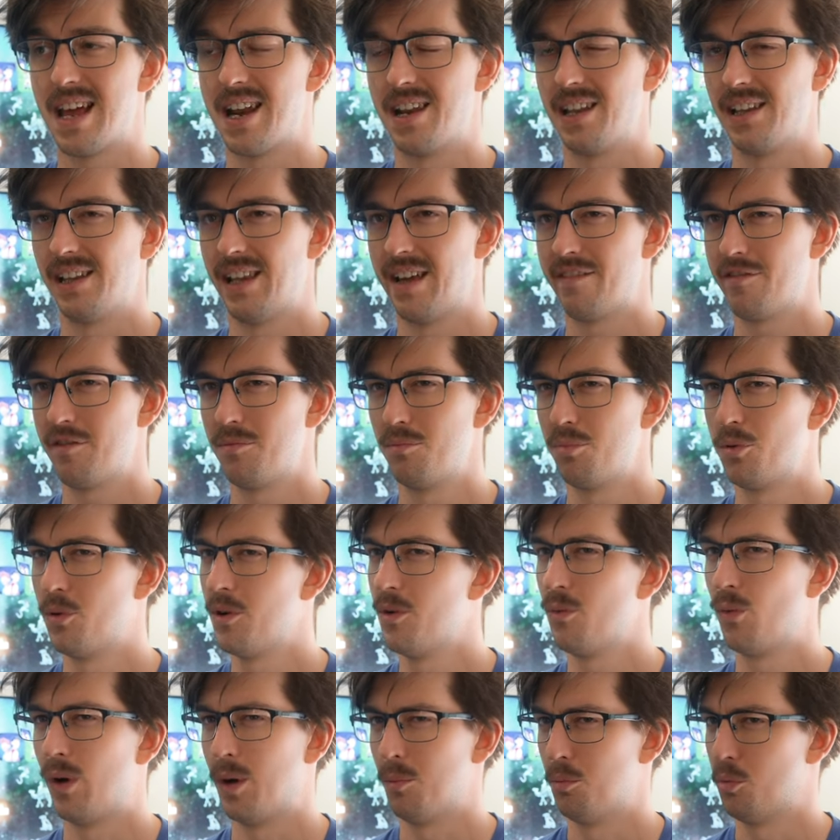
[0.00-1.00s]
An
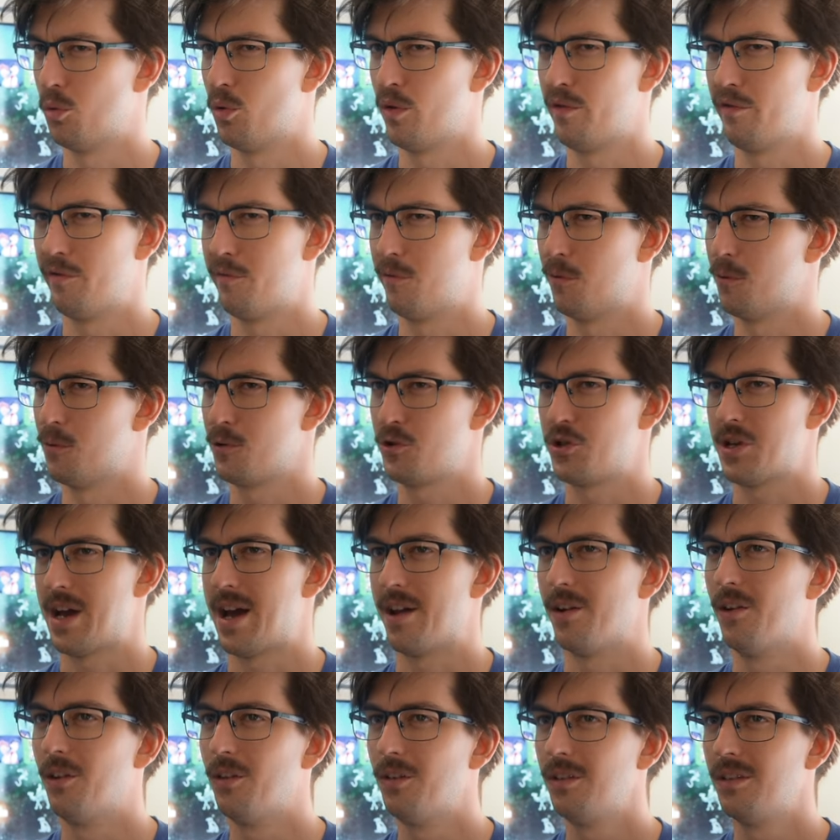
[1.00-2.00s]
11.1.4
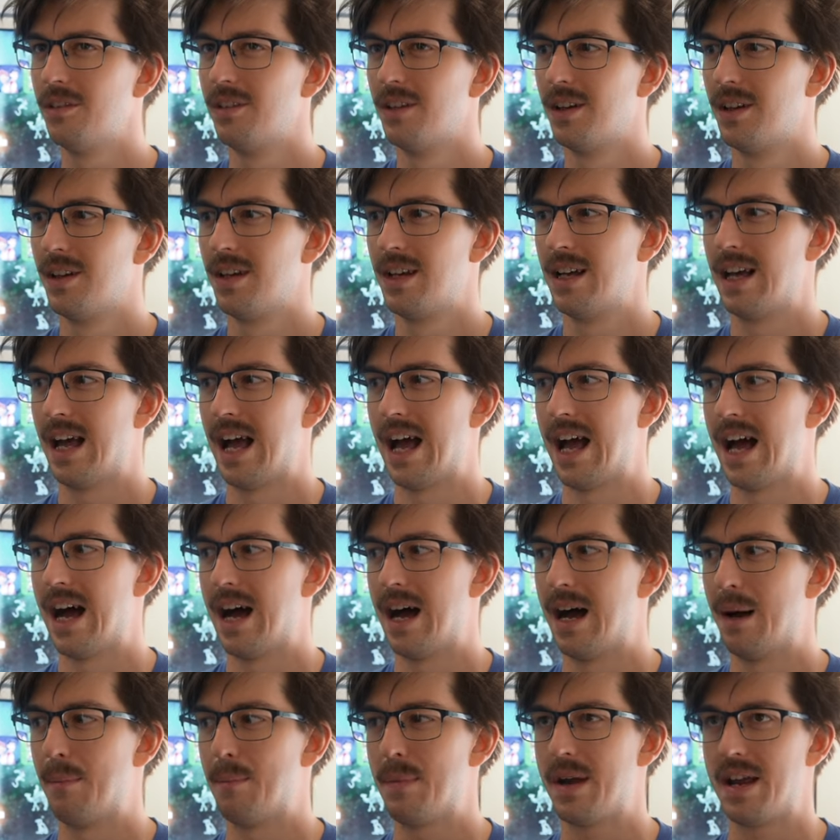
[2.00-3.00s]
channel
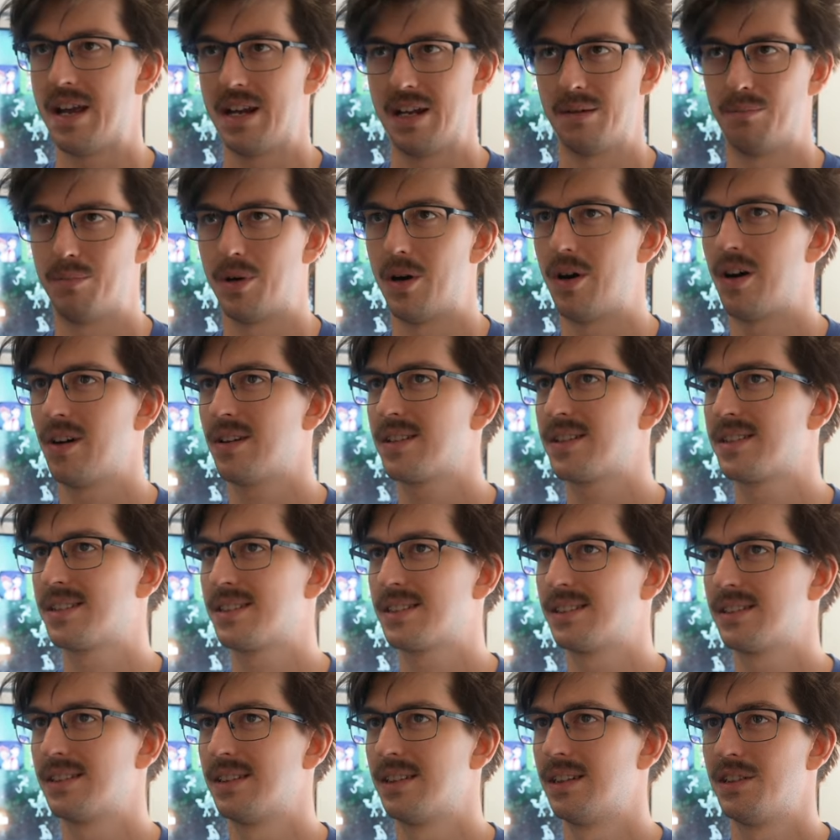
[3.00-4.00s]
in a
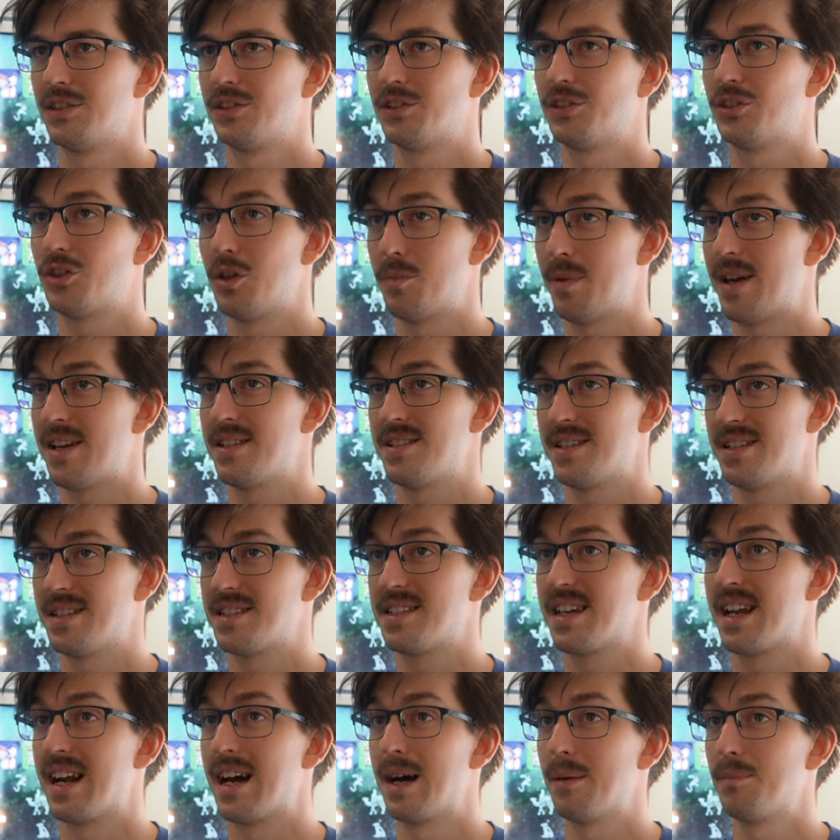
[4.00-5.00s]
box, super easy to
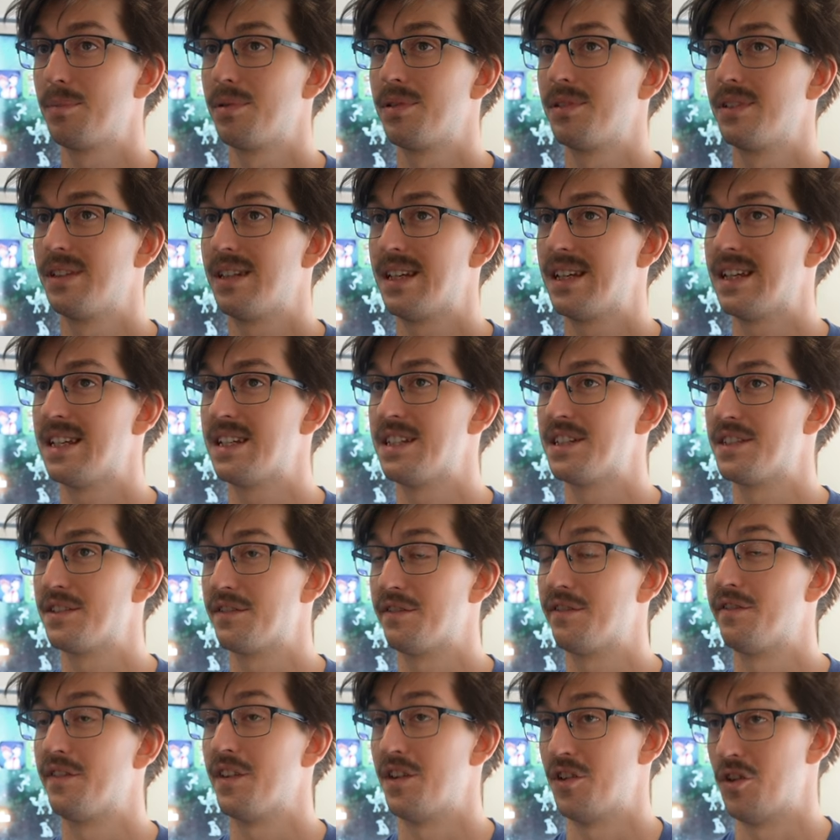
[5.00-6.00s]
set up, is
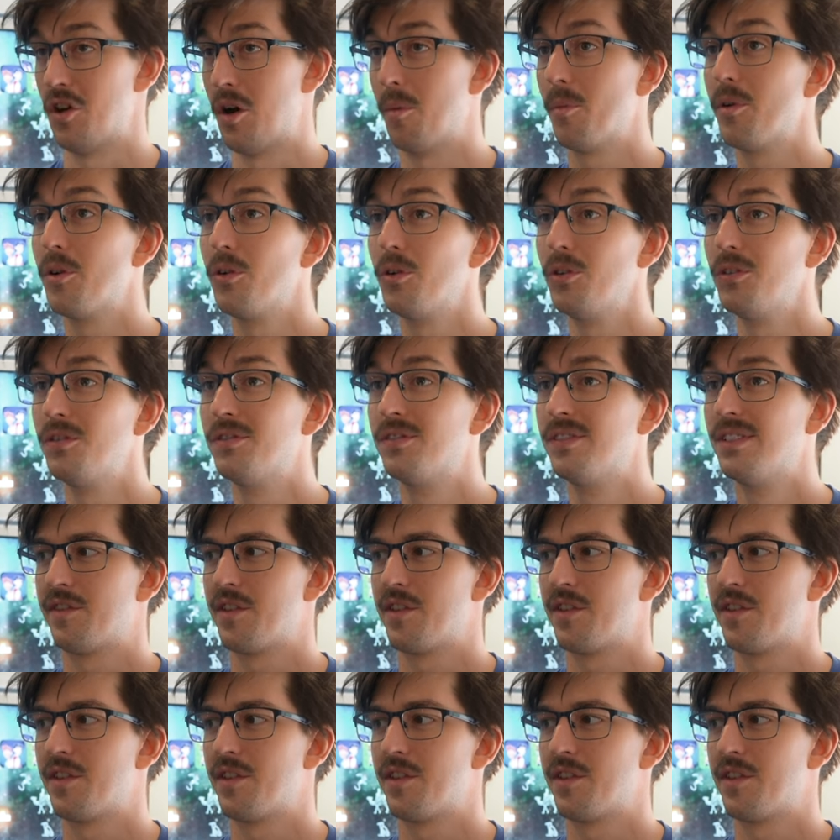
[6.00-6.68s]
phenomenal.